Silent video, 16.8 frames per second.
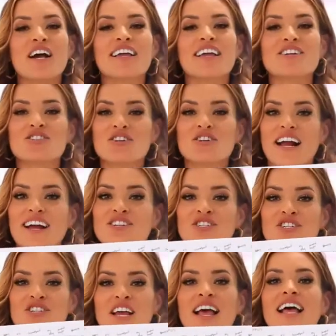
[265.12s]
talking
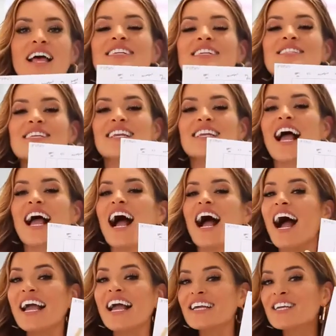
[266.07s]
trash. Listen,
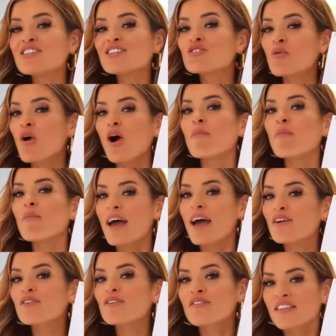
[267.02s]
I can draw
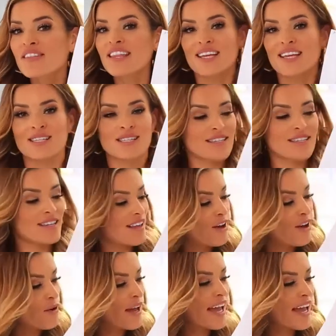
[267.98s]
better than this.
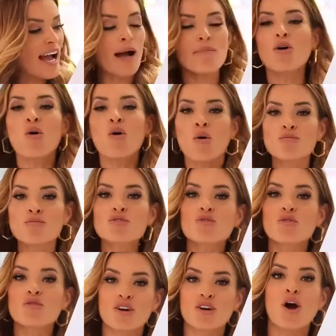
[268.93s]
Okay, I'm a
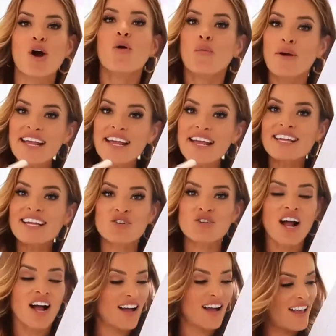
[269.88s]
homeschooler. We can
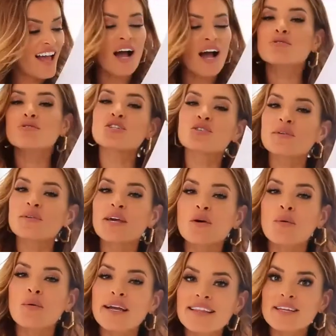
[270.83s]
draw. I was just doing it
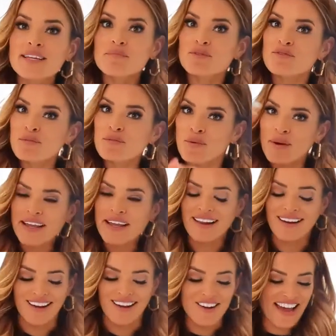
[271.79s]
quickly to prove a point.
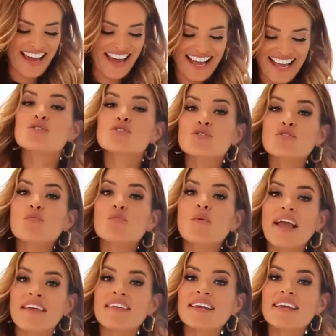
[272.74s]
Okay, so the
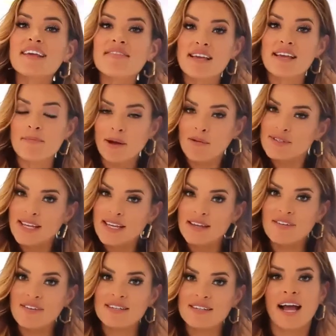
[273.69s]
way that I think about
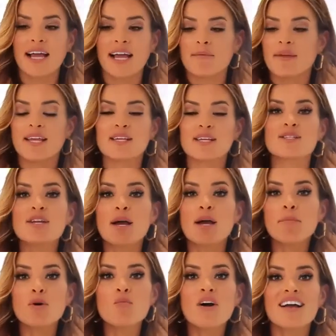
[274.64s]
saving time is:
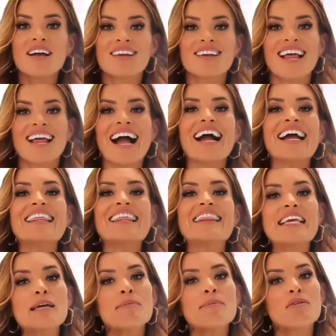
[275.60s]
number 1, I
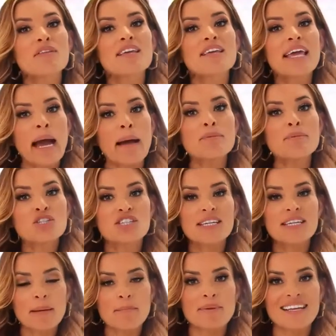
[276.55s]
think about the caption
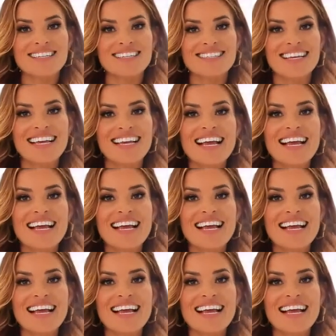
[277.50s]
template.